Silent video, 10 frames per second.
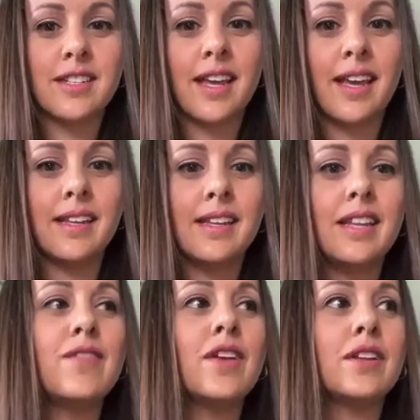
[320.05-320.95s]
that
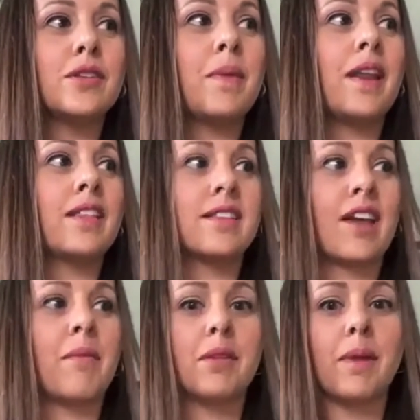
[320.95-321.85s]
even spending the
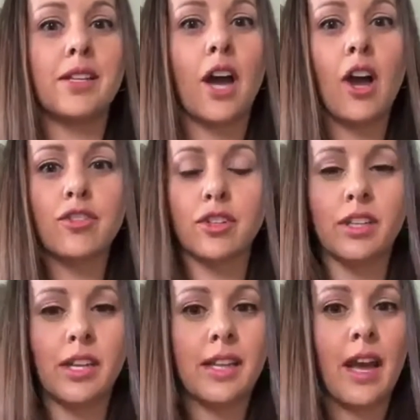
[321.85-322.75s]
time with my dogs or
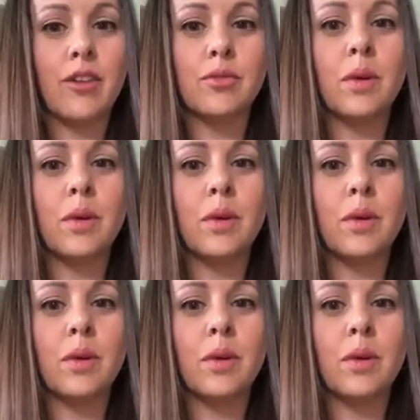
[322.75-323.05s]
cleaning the house,